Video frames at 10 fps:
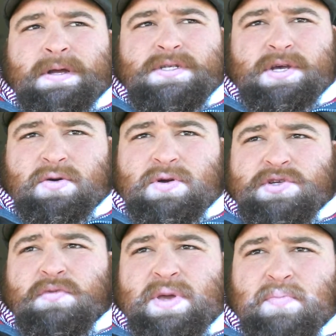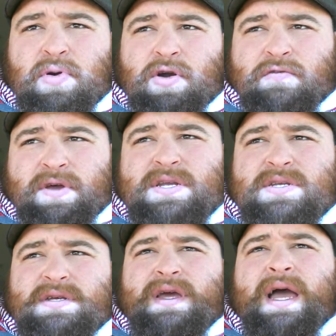so which will be perfect
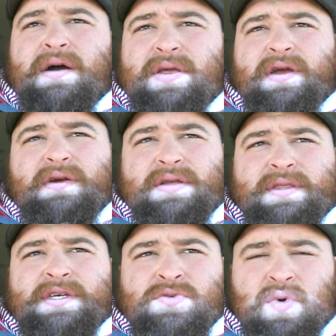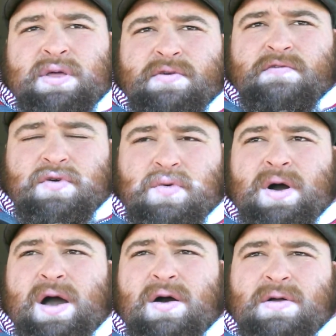out here in this weather for a
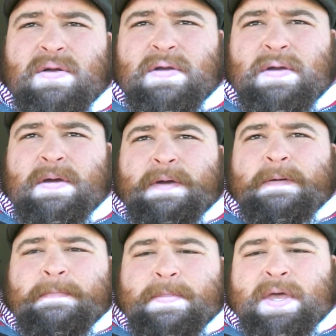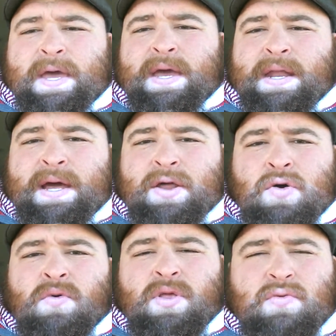while. And I
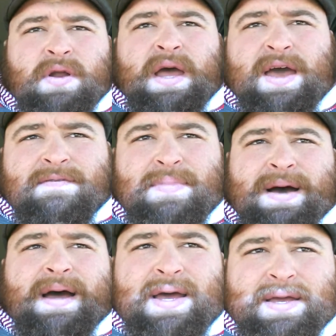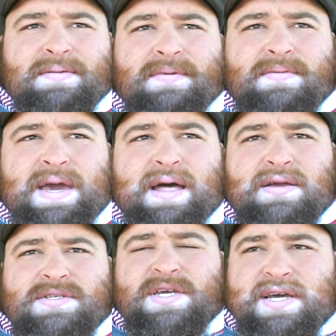don't really want to have my
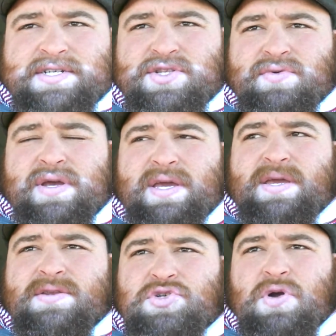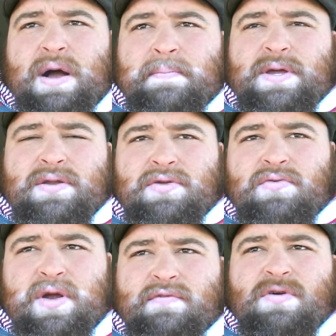Galaxy S3 drop into the
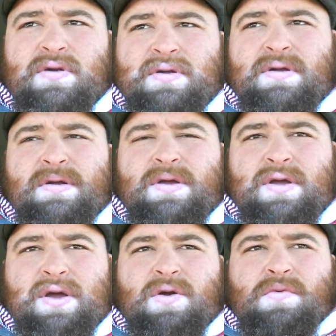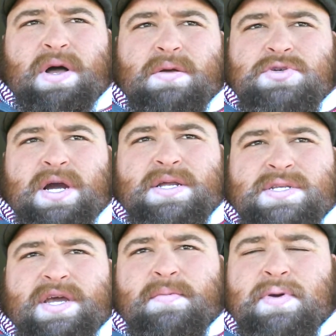river while I'm trying to
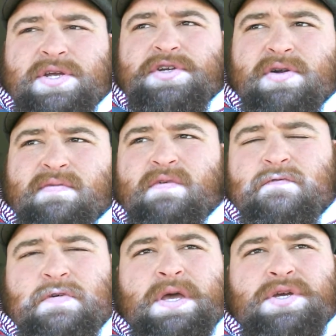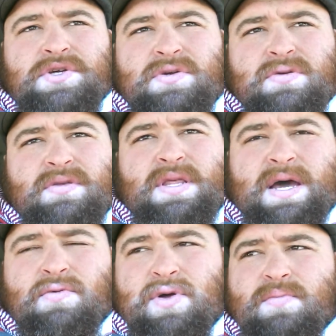take a picture of a fish.
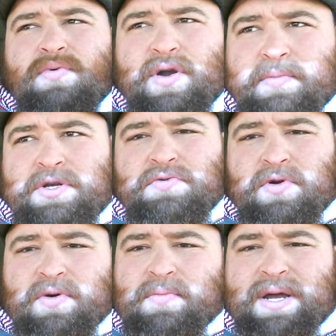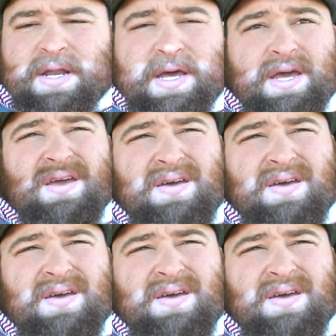That would pretty much ruin my day.